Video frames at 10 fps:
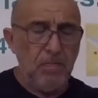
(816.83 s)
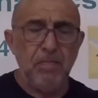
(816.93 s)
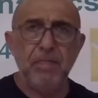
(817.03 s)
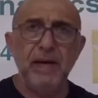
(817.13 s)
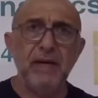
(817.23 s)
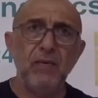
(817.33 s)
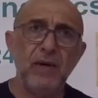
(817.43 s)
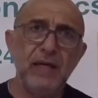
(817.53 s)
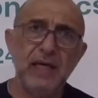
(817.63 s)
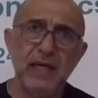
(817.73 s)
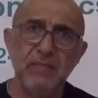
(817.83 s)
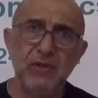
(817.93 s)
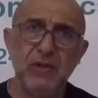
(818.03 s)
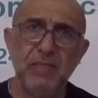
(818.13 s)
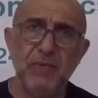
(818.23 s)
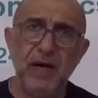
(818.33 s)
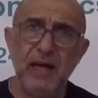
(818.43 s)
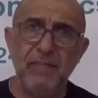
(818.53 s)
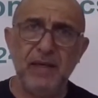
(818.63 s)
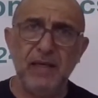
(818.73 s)
But when it comes to
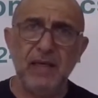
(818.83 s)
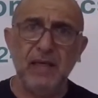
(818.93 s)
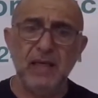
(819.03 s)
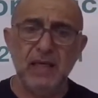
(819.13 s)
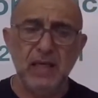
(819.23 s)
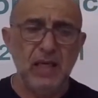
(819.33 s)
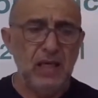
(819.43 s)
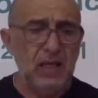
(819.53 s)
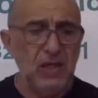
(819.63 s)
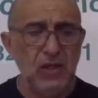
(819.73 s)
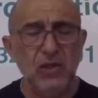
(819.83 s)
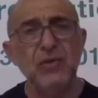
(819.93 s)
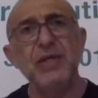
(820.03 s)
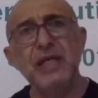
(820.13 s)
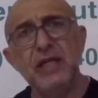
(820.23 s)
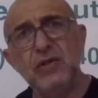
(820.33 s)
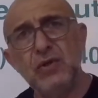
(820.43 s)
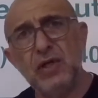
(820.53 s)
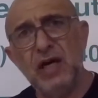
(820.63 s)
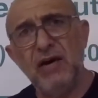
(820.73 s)
priming, you need to
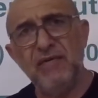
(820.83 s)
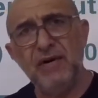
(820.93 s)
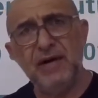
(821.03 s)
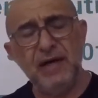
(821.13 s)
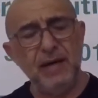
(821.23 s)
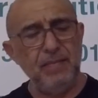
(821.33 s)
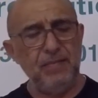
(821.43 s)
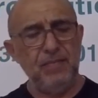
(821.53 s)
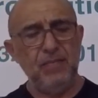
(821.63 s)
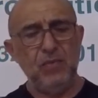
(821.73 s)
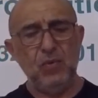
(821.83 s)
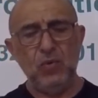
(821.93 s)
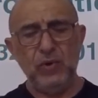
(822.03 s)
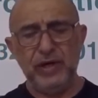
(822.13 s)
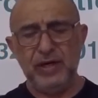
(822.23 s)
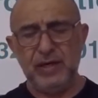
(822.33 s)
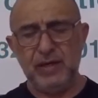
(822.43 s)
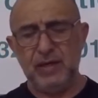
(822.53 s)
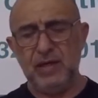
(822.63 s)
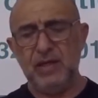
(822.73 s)
cover it up where
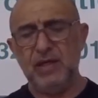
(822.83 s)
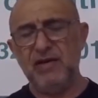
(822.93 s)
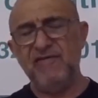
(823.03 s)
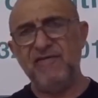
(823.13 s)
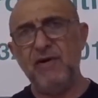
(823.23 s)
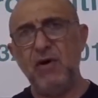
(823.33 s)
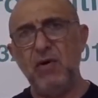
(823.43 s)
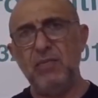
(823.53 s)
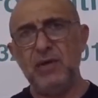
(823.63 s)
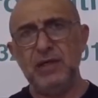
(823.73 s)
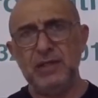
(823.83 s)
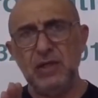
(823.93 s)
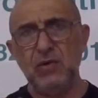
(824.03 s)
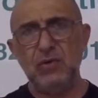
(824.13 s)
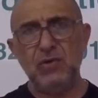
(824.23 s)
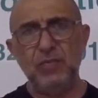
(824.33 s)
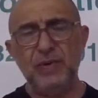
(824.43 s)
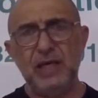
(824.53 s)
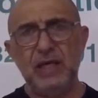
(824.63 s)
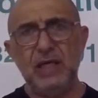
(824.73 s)
the foam is going to
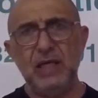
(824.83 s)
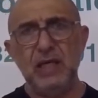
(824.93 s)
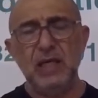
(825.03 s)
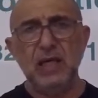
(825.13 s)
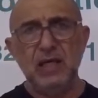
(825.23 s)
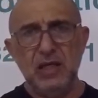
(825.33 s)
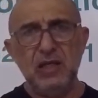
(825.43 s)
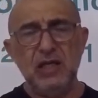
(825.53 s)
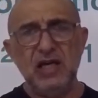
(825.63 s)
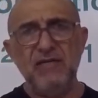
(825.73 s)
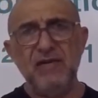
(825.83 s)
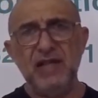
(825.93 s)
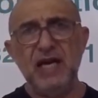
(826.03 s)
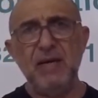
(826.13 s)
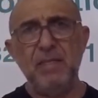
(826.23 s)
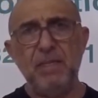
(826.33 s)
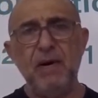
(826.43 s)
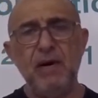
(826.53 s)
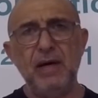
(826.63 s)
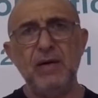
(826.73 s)
be. You need to cover that
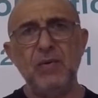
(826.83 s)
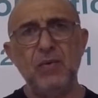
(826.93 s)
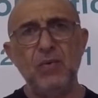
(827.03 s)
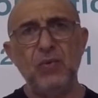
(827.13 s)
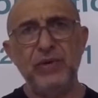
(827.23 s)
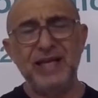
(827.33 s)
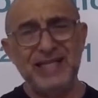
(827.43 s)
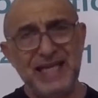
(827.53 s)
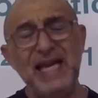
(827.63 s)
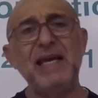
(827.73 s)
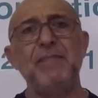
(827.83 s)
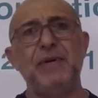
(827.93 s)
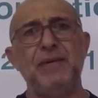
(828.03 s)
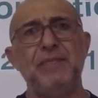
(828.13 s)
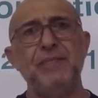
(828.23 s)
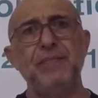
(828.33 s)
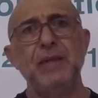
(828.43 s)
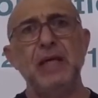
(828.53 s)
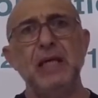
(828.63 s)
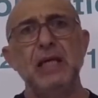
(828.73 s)
part with a tape
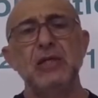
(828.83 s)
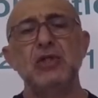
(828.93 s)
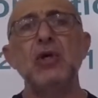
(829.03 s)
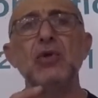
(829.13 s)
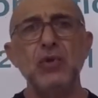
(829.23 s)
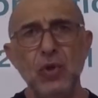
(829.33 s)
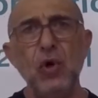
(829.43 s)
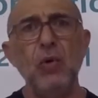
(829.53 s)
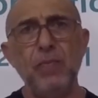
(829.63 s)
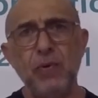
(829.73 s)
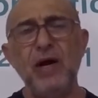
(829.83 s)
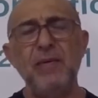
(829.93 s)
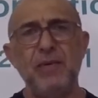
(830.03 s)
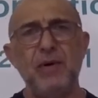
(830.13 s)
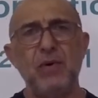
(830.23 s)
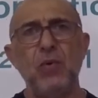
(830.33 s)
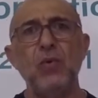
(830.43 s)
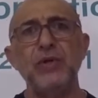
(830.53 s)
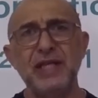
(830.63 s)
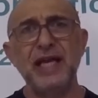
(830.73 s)
so no primer
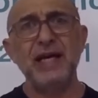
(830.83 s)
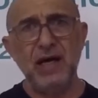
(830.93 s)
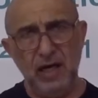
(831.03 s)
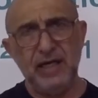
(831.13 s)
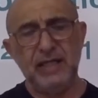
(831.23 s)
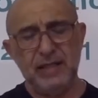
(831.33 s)
would get on it.